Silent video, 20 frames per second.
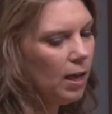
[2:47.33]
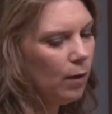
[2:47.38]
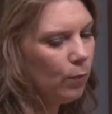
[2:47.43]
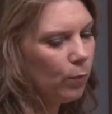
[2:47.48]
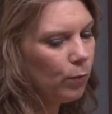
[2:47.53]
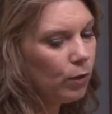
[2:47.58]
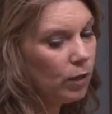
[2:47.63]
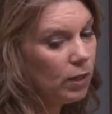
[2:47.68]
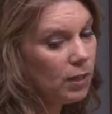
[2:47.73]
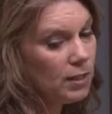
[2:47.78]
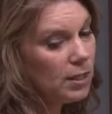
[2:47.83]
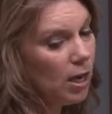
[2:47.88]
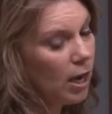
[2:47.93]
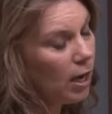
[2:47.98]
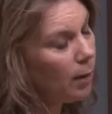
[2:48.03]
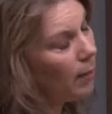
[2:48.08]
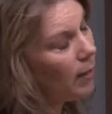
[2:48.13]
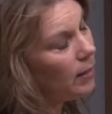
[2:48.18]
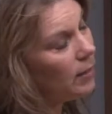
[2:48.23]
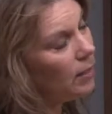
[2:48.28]
We're going to
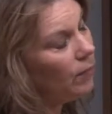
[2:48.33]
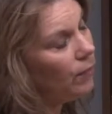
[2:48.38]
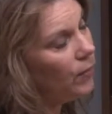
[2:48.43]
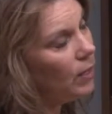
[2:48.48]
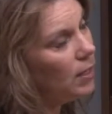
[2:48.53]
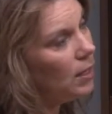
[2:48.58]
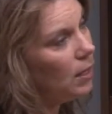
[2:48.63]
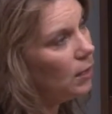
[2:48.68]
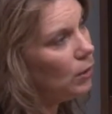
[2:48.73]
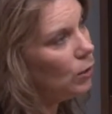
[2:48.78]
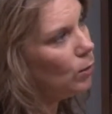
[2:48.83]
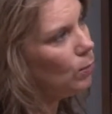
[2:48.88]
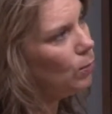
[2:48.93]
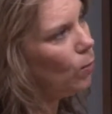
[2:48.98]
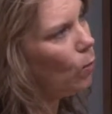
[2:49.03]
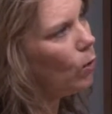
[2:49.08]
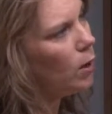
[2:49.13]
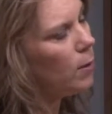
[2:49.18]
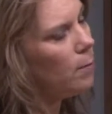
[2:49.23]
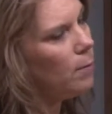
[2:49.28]
talk about the event a little
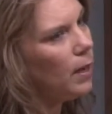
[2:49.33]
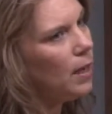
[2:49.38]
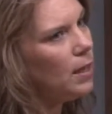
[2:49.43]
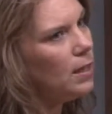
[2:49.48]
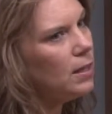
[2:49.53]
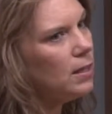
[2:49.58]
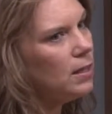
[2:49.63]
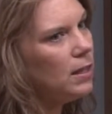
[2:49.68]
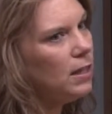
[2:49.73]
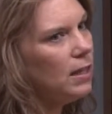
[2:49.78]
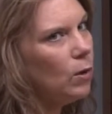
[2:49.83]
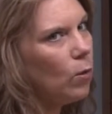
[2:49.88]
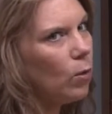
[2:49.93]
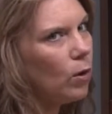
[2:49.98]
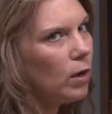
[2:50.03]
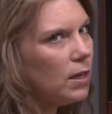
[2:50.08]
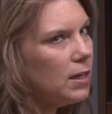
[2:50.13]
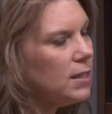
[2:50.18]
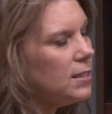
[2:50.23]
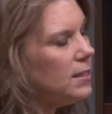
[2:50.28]
more, but the
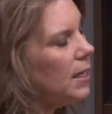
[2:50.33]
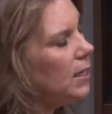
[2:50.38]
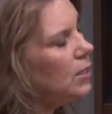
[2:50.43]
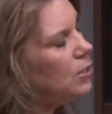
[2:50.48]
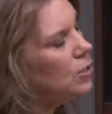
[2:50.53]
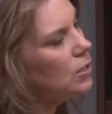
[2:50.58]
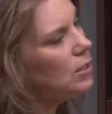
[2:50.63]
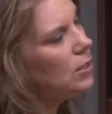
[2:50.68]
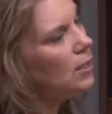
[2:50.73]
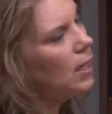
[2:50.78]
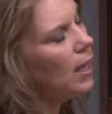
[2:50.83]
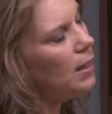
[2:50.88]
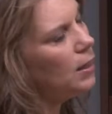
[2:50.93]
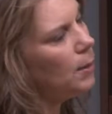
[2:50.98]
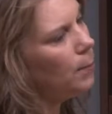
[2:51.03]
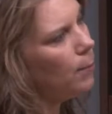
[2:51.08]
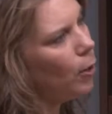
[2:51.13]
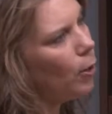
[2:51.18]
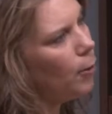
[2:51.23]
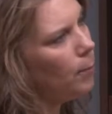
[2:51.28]
organization and
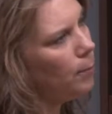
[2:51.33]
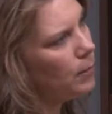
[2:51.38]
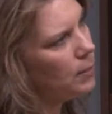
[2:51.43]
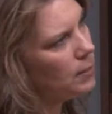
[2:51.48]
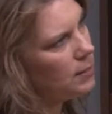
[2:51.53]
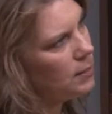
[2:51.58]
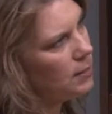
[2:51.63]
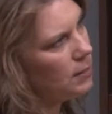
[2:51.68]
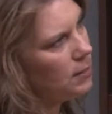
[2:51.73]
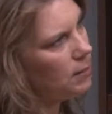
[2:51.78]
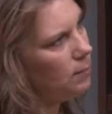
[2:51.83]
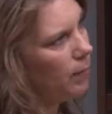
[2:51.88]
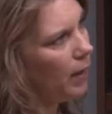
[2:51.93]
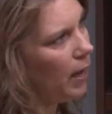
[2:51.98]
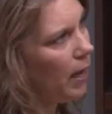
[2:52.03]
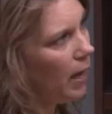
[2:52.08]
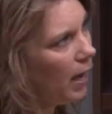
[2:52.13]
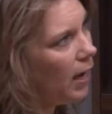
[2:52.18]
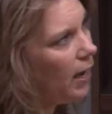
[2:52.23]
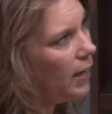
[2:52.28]
the purpose
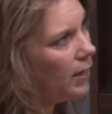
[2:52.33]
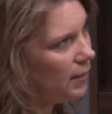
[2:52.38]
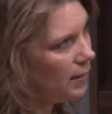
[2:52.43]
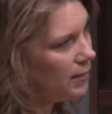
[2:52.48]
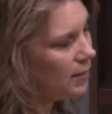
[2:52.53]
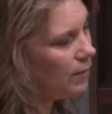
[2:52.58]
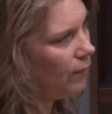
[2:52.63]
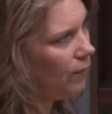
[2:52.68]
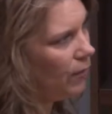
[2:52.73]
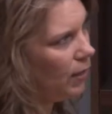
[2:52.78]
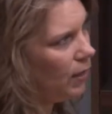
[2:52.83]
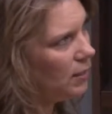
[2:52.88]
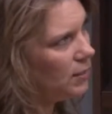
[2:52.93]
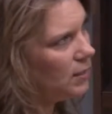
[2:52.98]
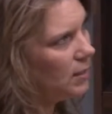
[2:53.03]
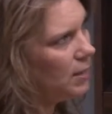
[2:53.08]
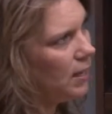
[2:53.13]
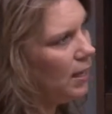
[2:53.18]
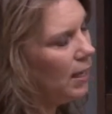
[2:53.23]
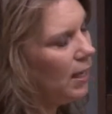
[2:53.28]
behind this
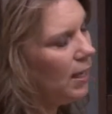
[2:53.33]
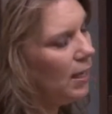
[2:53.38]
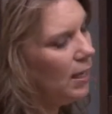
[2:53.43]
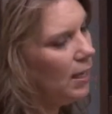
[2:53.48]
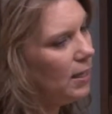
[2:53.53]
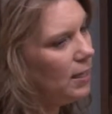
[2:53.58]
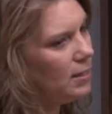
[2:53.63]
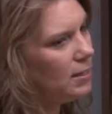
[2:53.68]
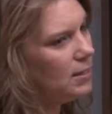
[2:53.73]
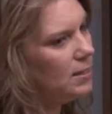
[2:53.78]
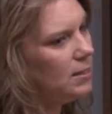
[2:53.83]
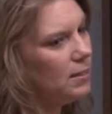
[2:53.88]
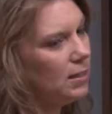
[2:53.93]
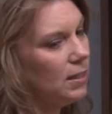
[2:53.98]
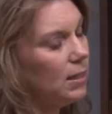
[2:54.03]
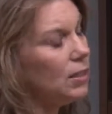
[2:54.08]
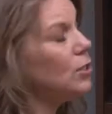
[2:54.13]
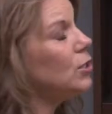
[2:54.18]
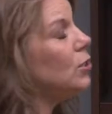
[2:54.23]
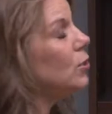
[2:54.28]
event is
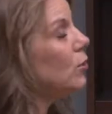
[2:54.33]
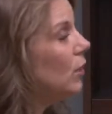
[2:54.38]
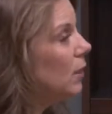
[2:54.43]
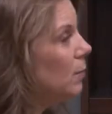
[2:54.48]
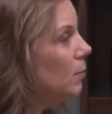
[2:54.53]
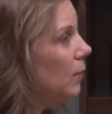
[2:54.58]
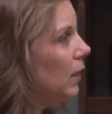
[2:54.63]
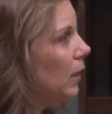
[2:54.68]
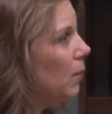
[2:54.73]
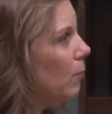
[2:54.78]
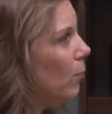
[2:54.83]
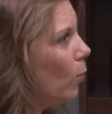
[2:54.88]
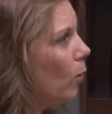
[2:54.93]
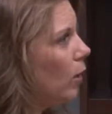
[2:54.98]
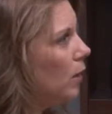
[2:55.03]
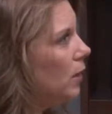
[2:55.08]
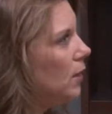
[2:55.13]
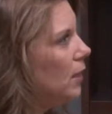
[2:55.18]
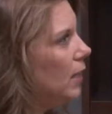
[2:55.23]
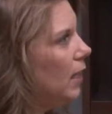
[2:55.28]
extremely
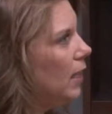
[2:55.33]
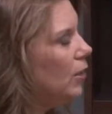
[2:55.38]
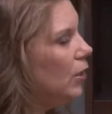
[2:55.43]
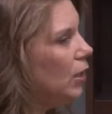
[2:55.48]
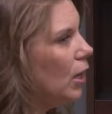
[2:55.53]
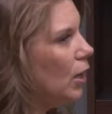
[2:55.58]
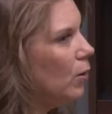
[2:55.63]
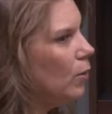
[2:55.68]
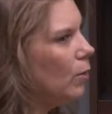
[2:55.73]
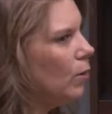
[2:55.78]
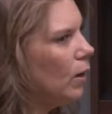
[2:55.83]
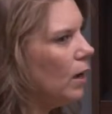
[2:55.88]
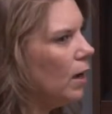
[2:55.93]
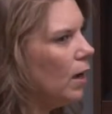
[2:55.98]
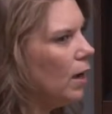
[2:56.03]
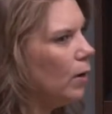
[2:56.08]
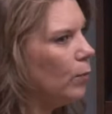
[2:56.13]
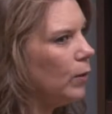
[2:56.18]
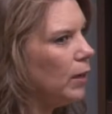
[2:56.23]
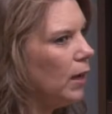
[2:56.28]
important. And you know,
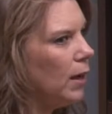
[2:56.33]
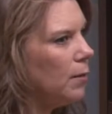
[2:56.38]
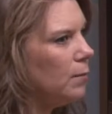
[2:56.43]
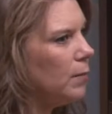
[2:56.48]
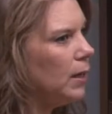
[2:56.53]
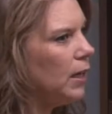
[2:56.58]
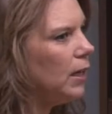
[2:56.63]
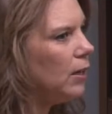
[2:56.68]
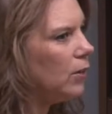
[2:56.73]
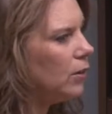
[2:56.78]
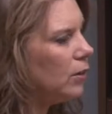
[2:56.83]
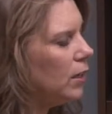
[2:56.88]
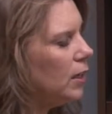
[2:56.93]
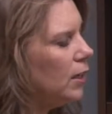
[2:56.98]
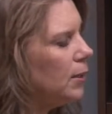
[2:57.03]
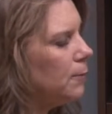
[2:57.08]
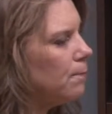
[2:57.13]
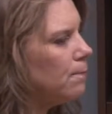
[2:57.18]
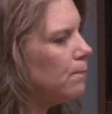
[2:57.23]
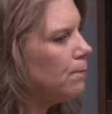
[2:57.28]
when I'm
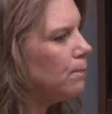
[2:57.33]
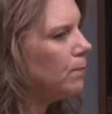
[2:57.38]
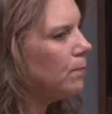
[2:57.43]
hearing